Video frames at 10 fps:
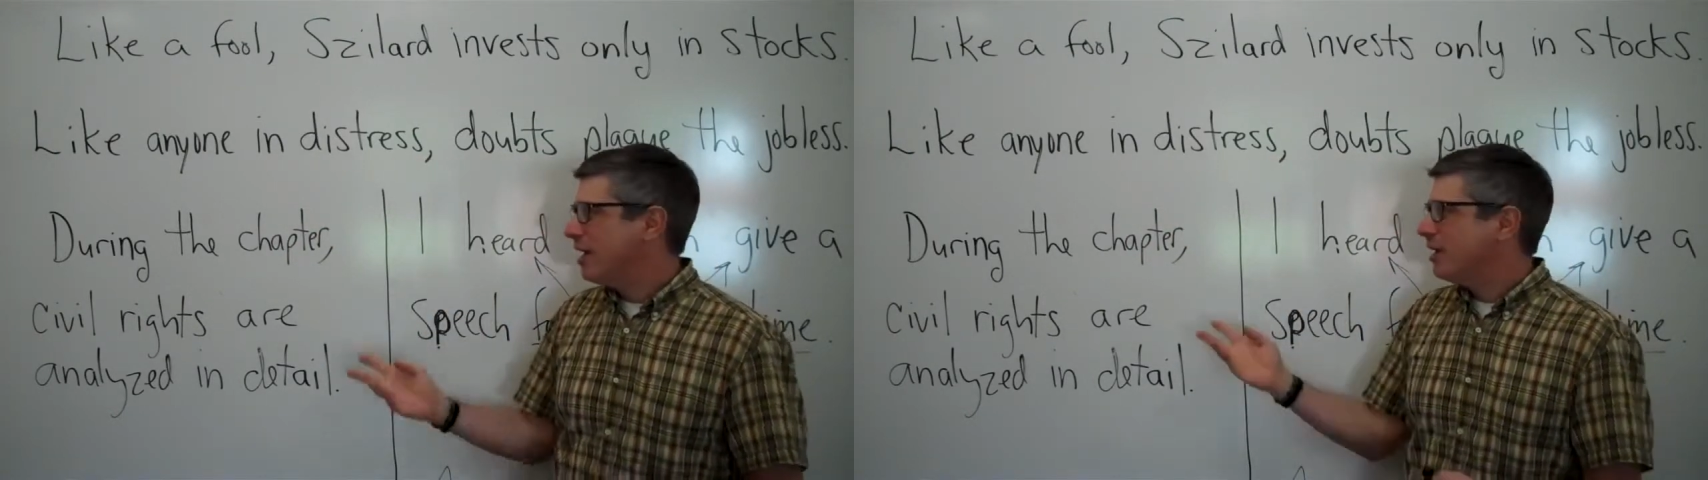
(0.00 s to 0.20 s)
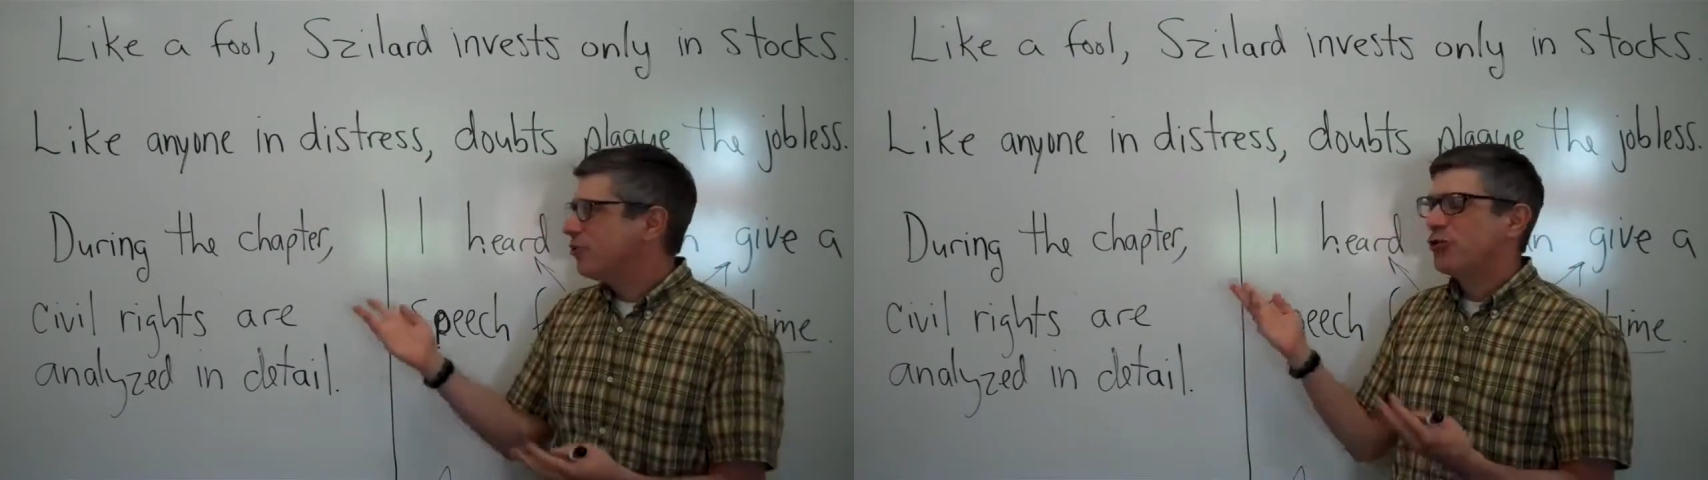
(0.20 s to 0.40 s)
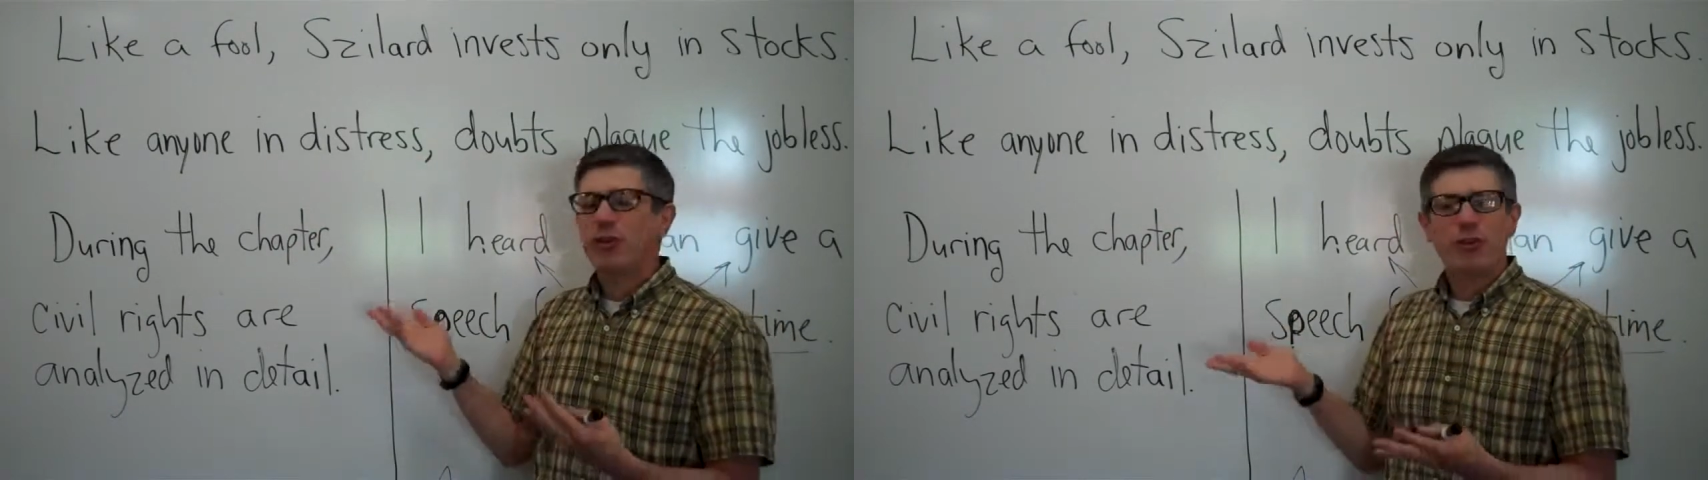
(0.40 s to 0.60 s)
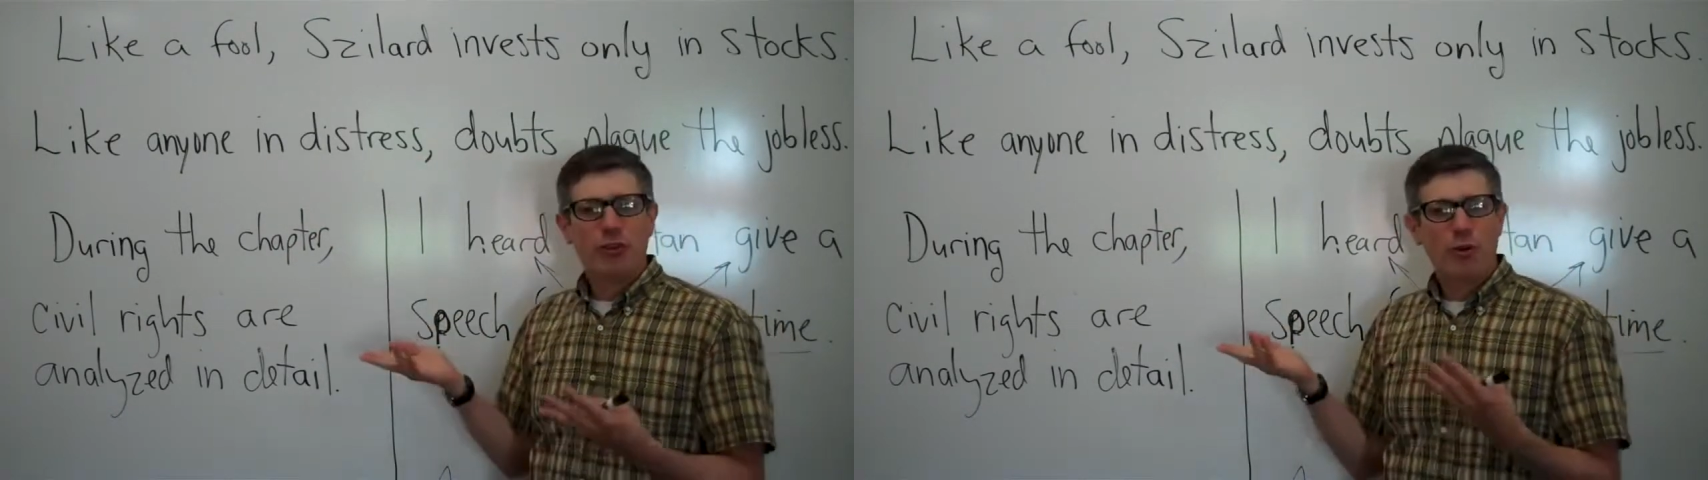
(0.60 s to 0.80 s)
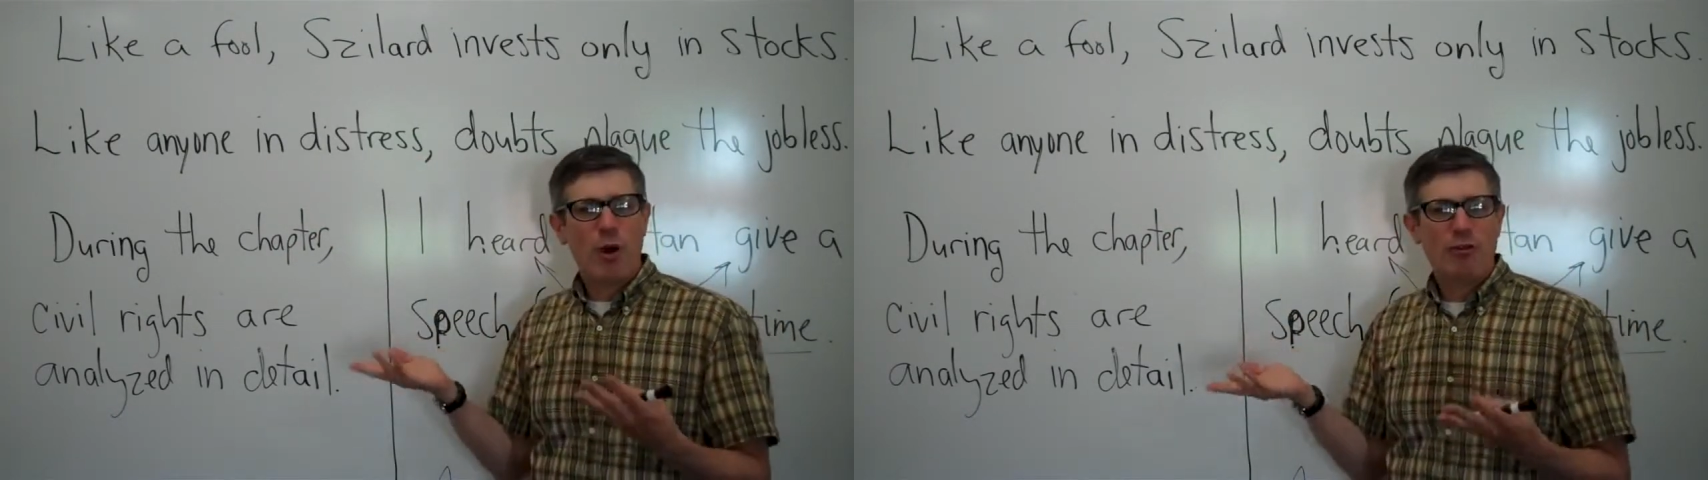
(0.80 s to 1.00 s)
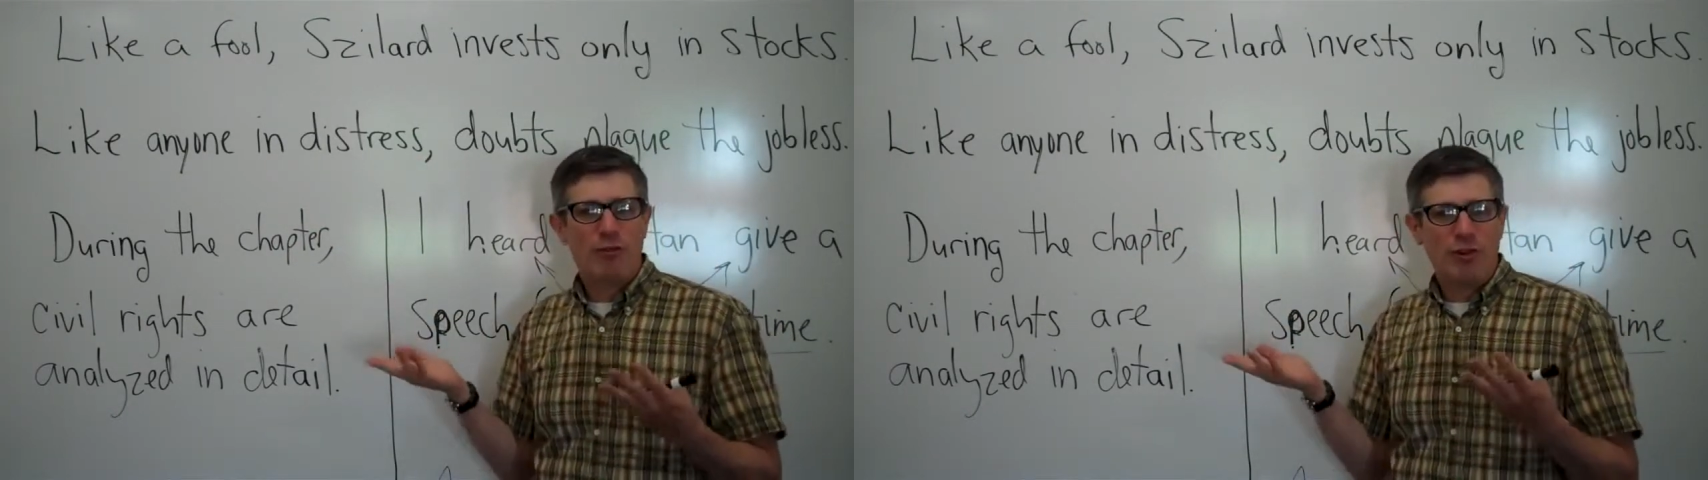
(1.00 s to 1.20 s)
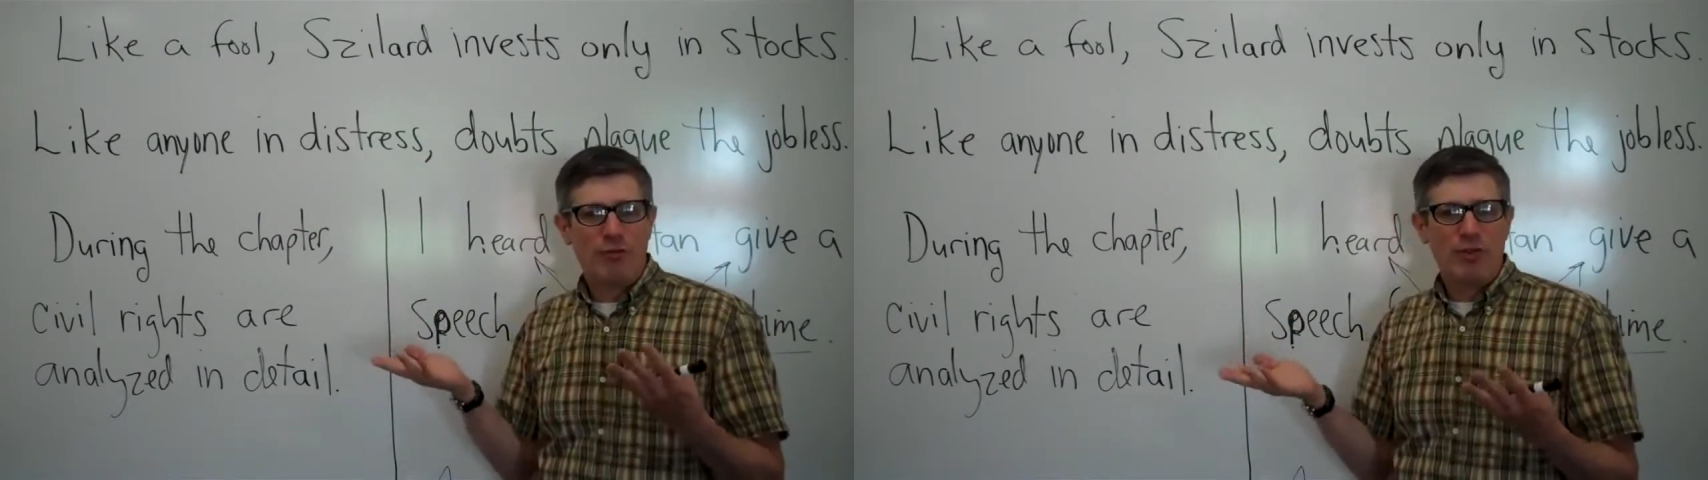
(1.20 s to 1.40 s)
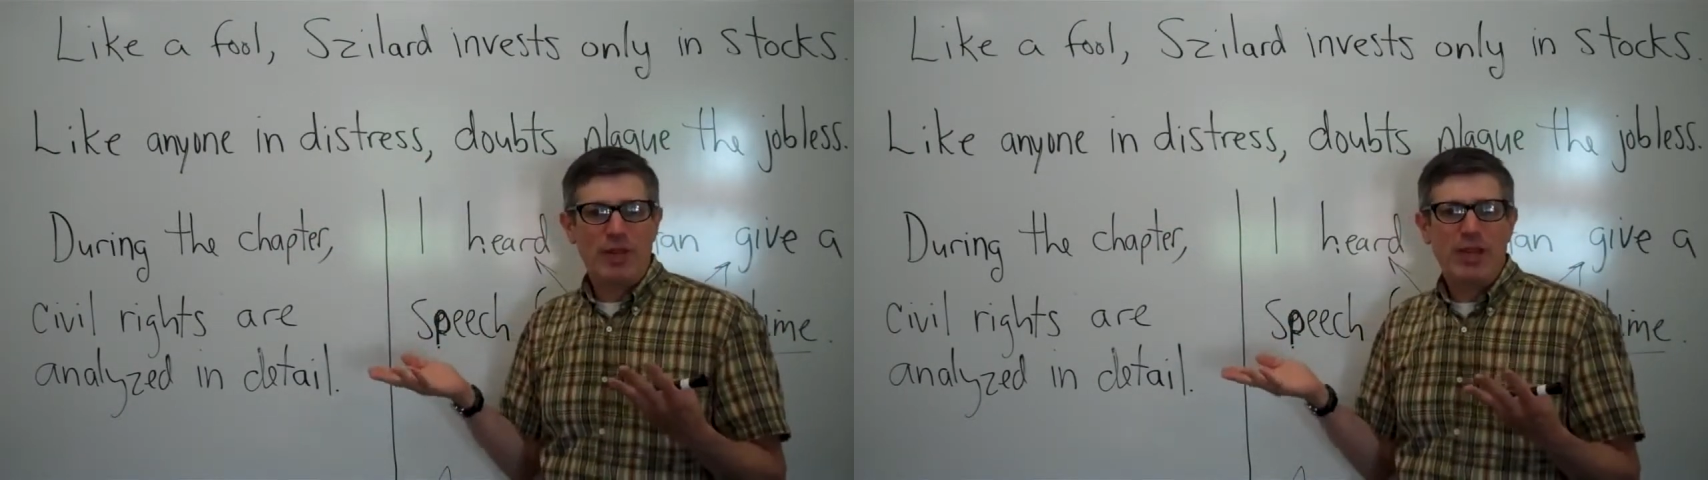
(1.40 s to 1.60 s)
It's just the question
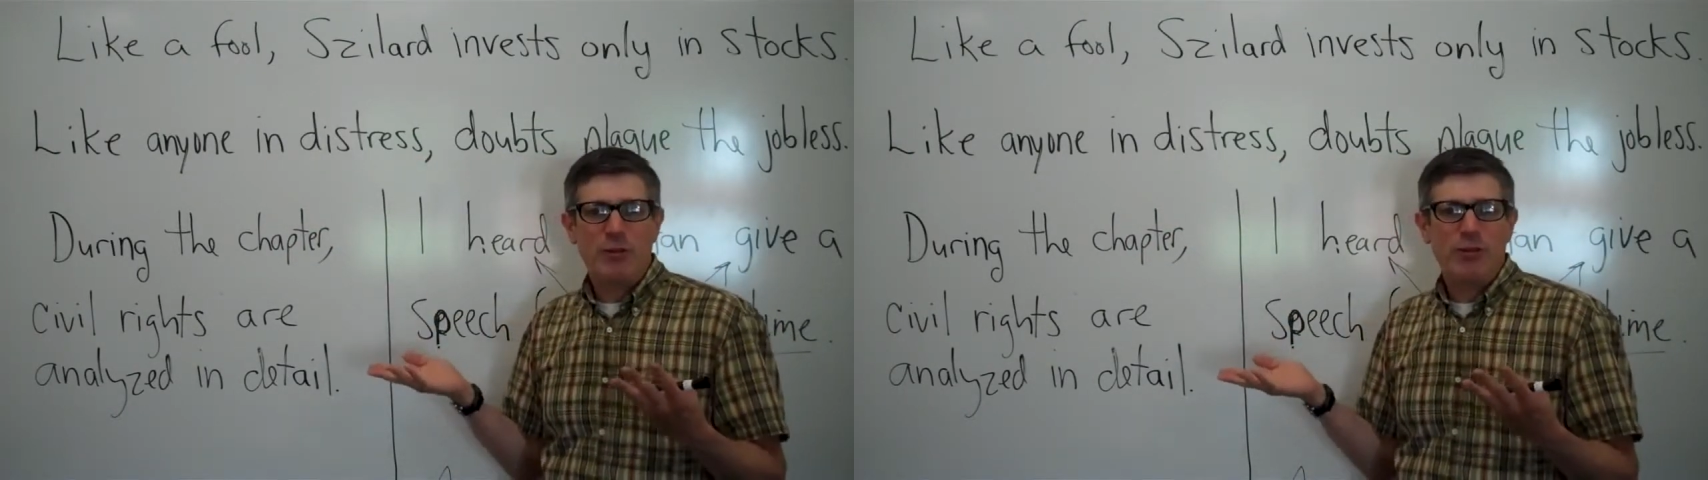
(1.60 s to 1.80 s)
of here.